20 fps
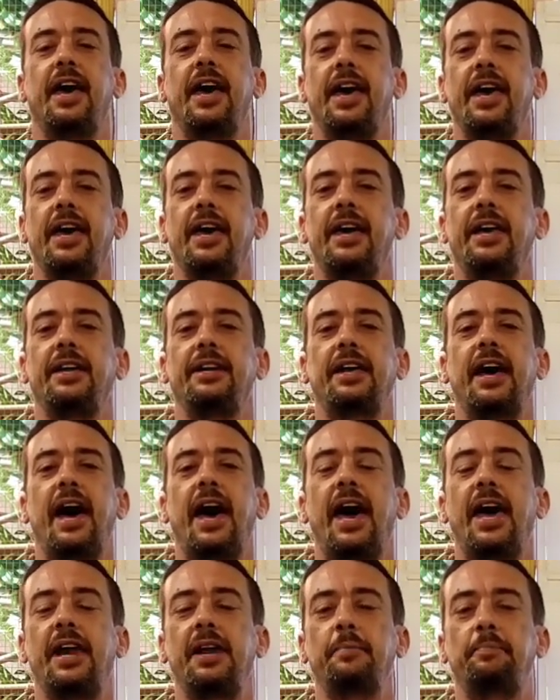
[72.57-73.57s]
And
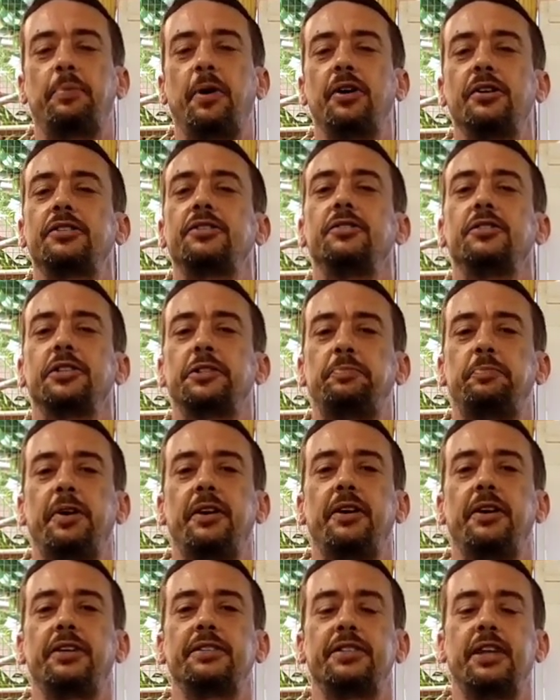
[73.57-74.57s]
I had a personal
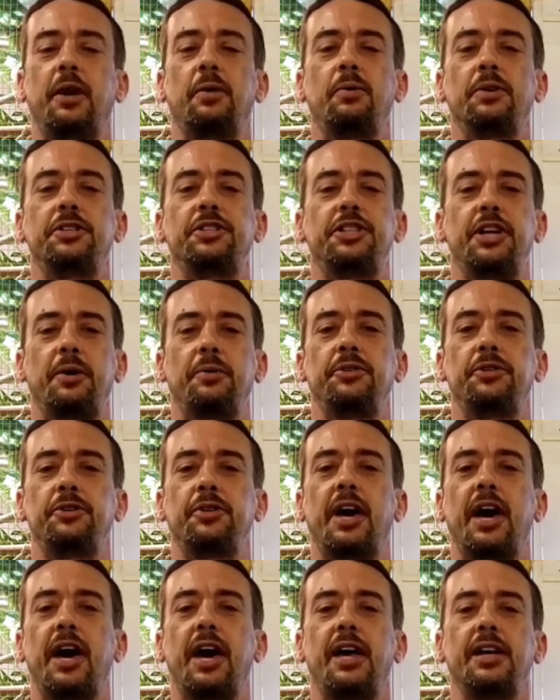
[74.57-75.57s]
experience that I wanna share with
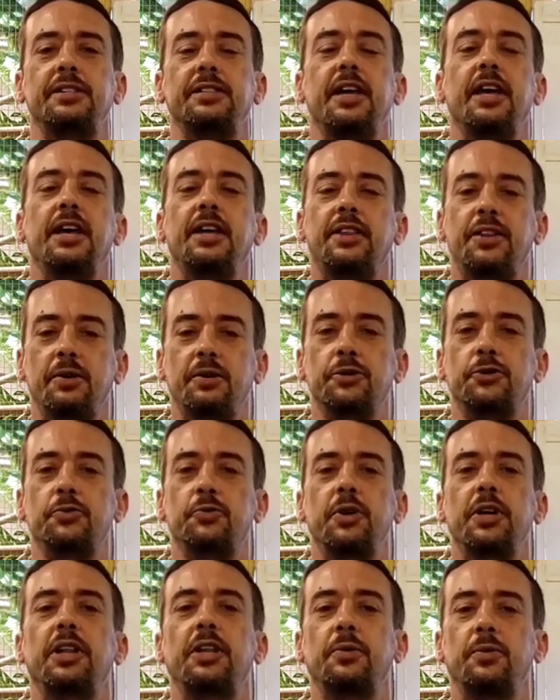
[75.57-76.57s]
you guys that was
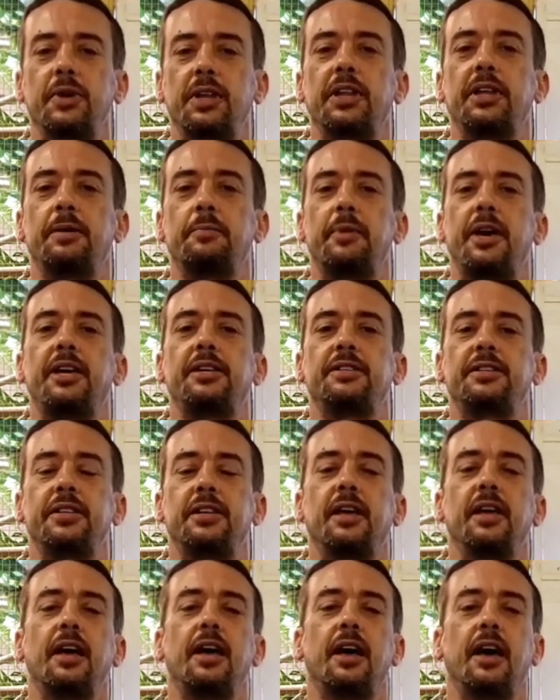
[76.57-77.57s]
really, really
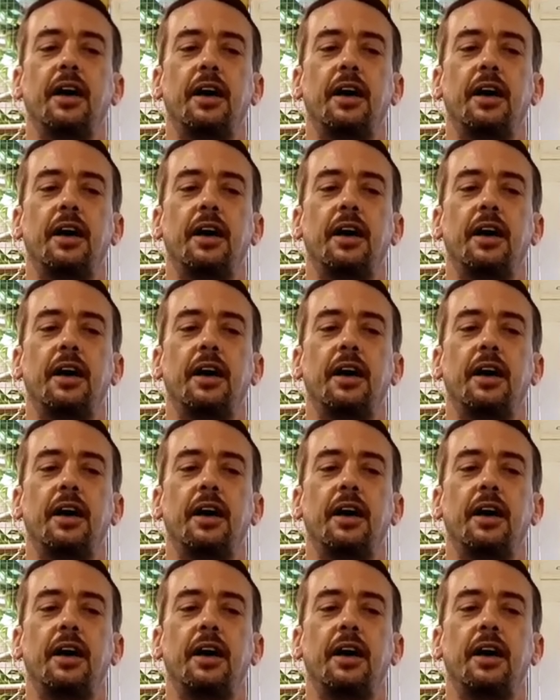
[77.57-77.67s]
amazing.